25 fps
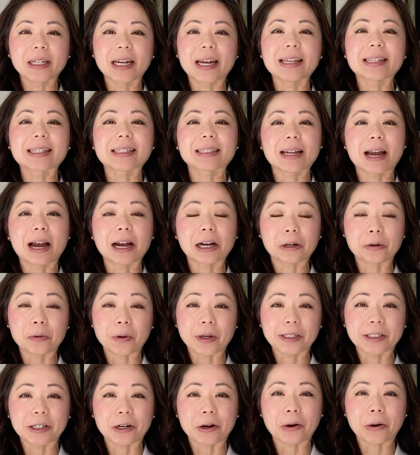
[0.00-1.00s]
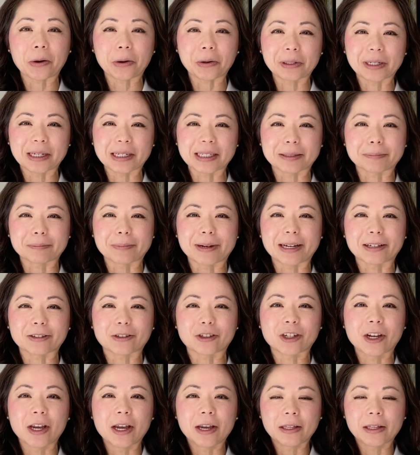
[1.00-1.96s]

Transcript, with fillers: it's not going to hurt as much.